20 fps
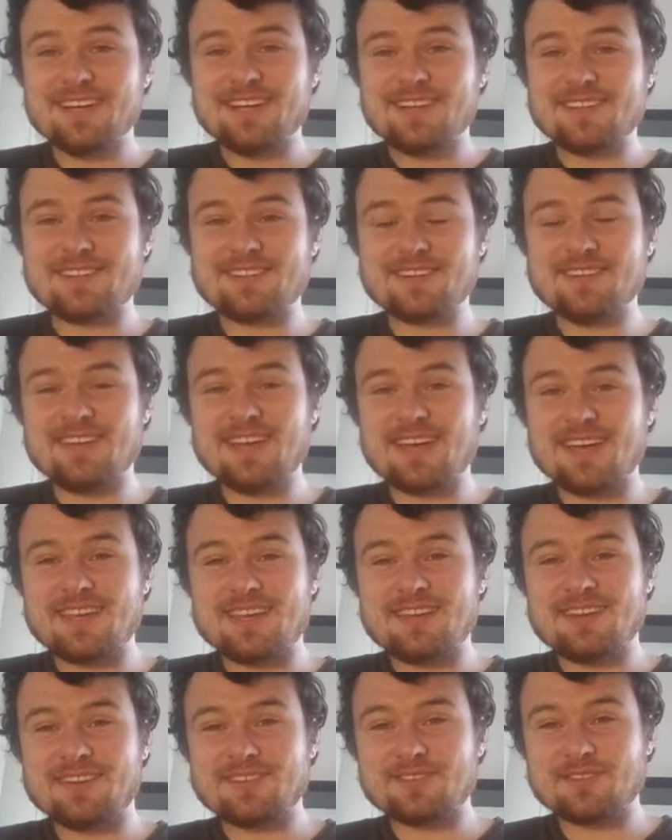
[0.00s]
So yeah,
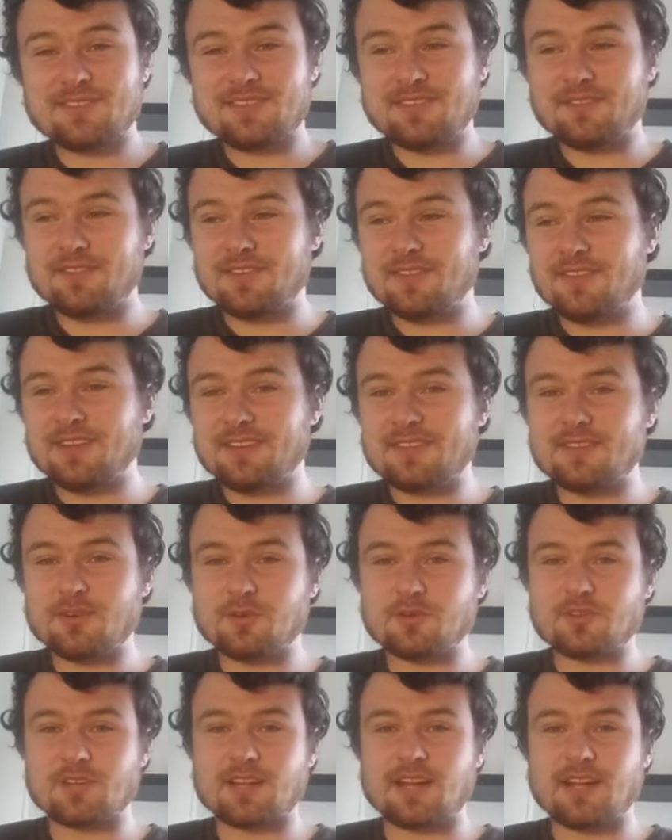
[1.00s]
if you think the
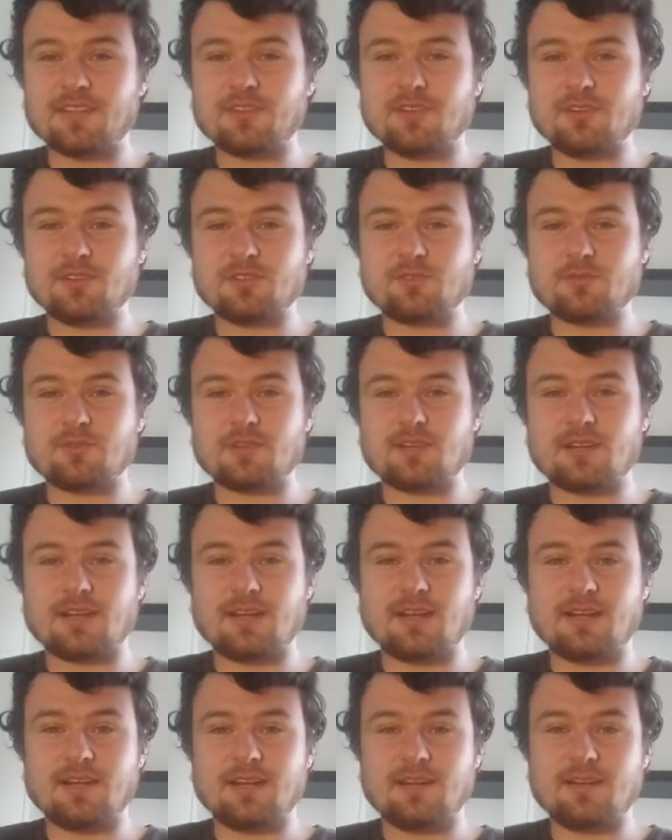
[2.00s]
hunter gatherers
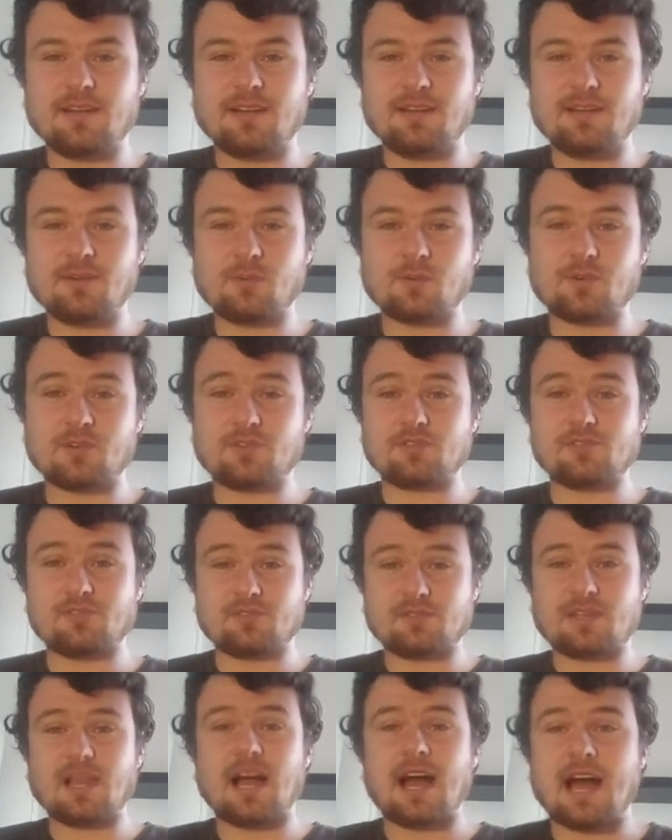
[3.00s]
were
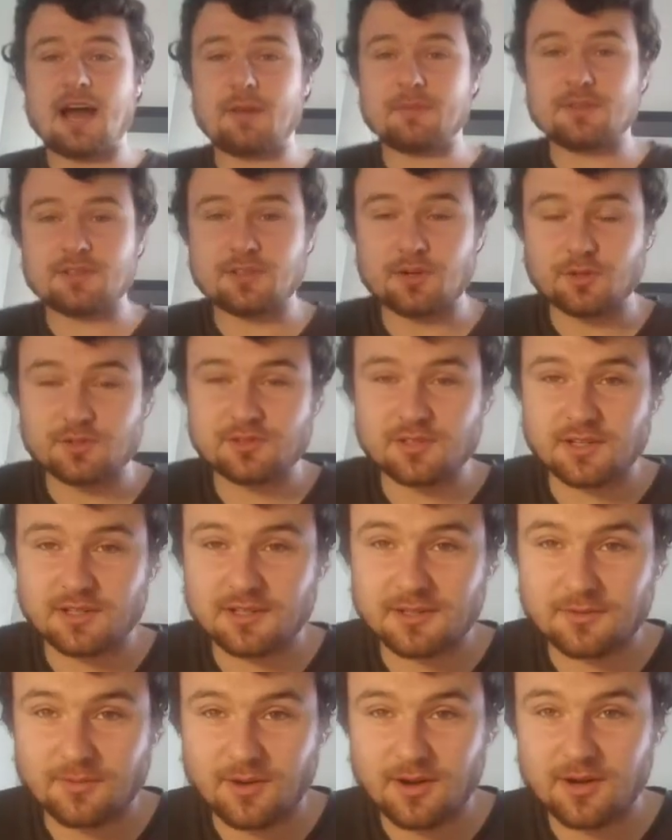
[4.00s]
just calm and
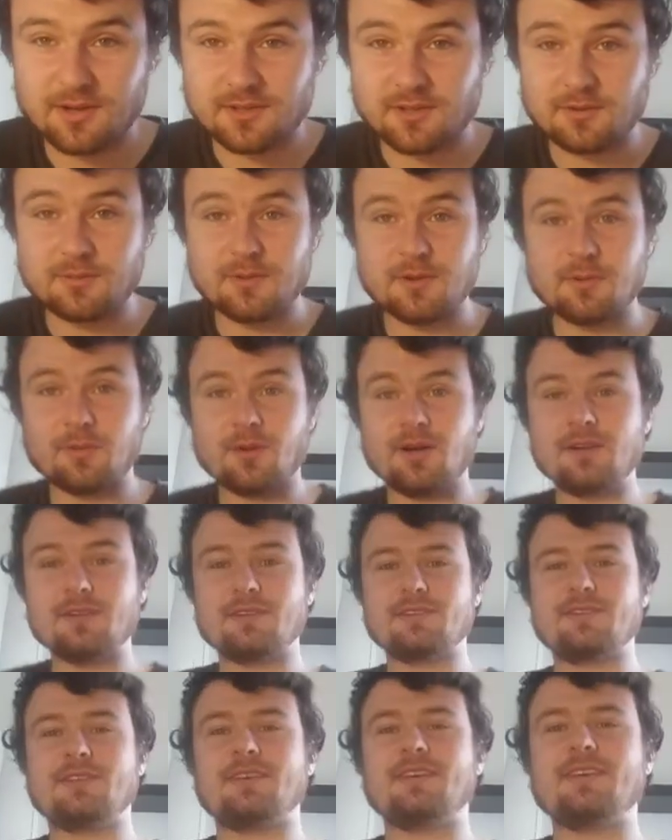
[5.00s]
docile, you're wrong. They're a bit
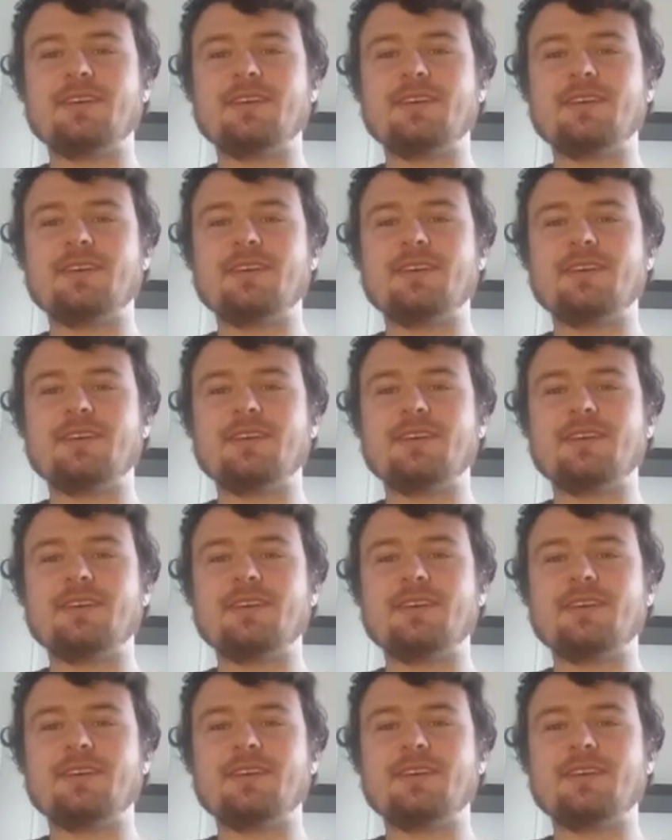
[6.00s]
wild.